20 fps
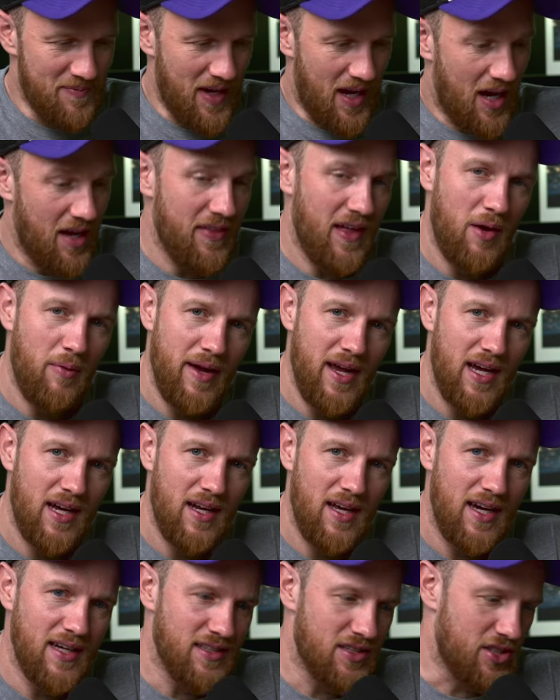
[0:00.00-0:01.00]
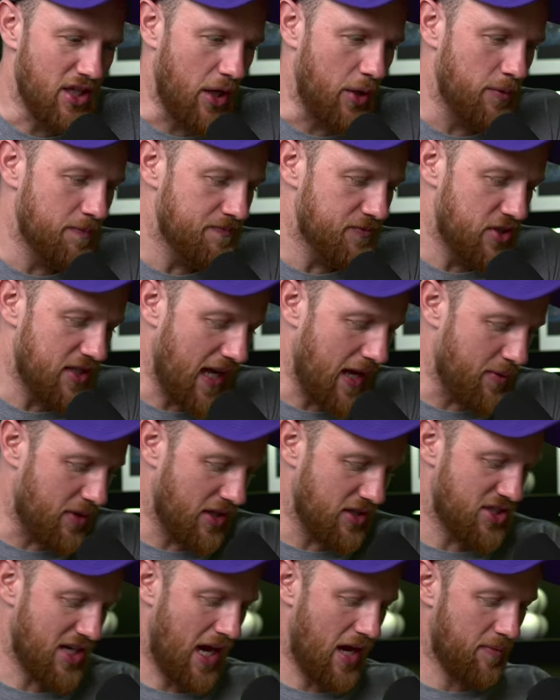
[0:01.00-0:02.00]
are that way inclined. So today we're
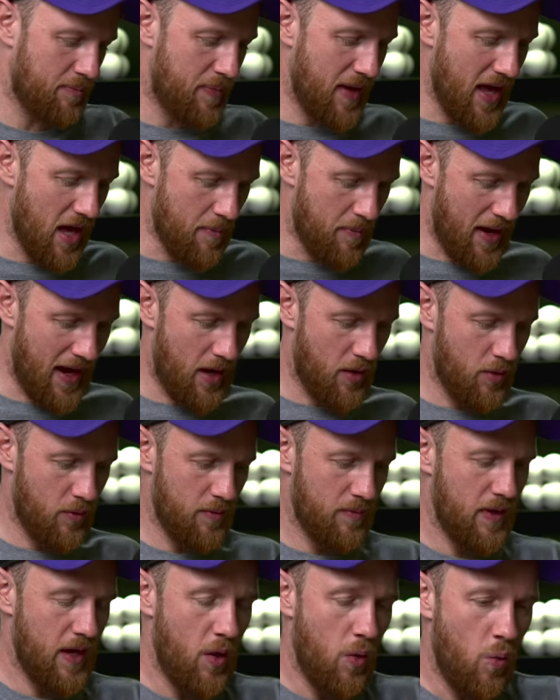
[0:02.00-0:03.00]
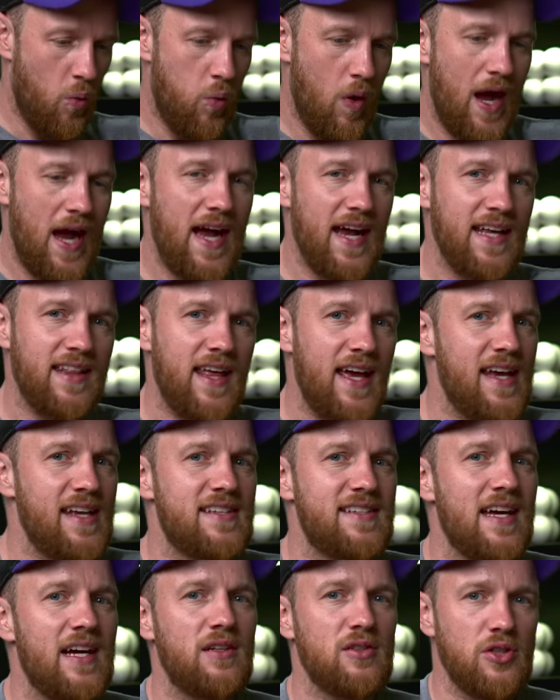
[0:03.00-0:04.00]
going to chat a bit about why they
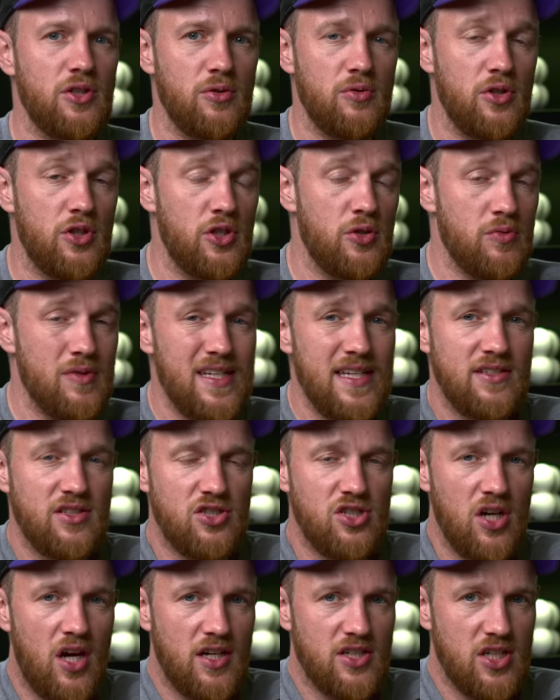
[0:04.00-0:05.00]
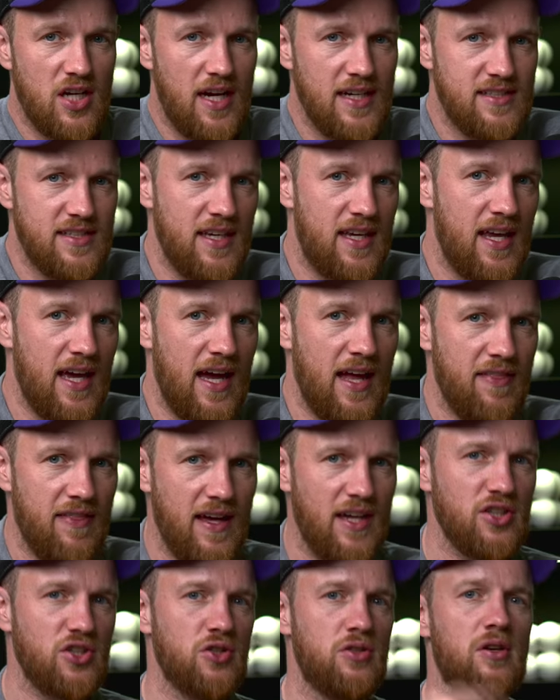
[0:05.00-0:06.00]
tell you that you need to charge high ticket and
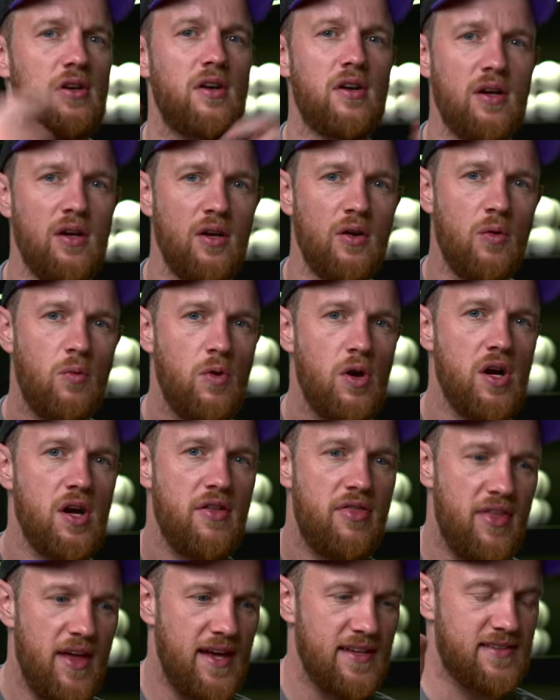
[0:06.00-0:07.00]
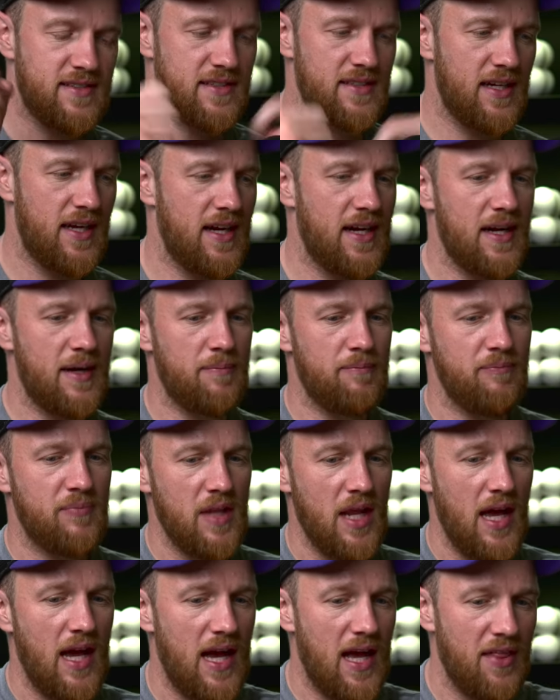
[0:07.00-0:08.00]
that you're worth it. And
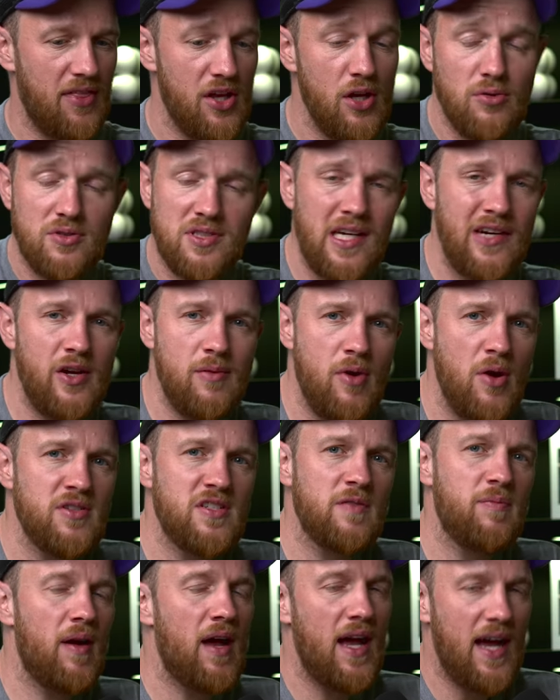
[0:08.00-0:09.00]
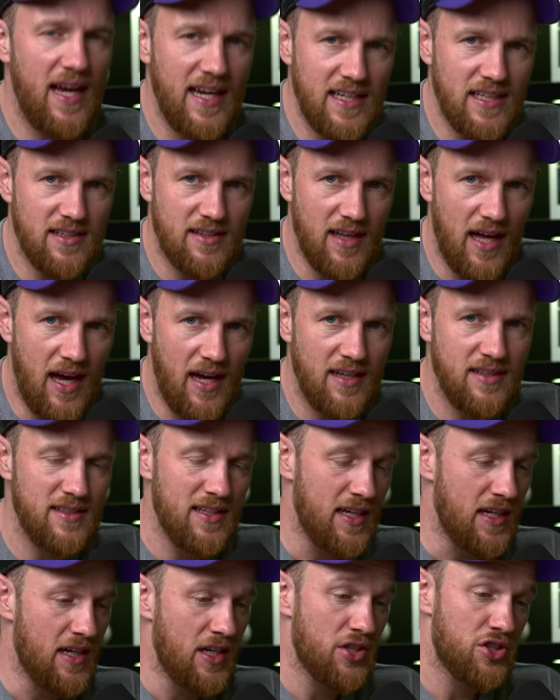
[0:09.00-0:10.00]
the ulterior motive behind that,
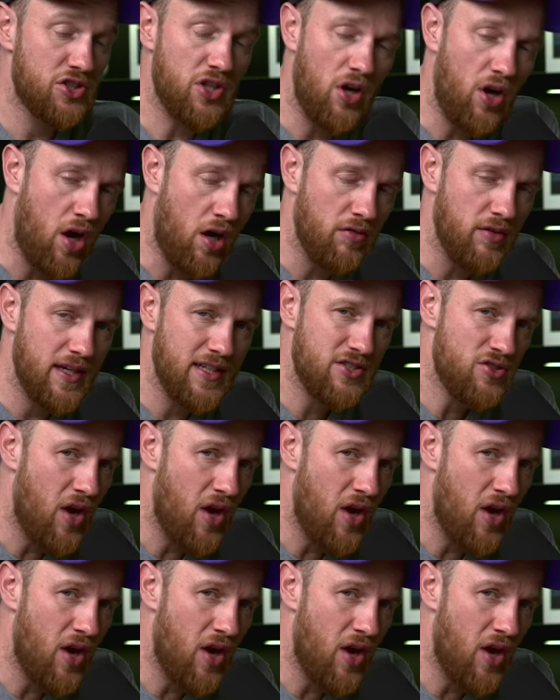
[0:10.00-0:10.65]
shock horror, it's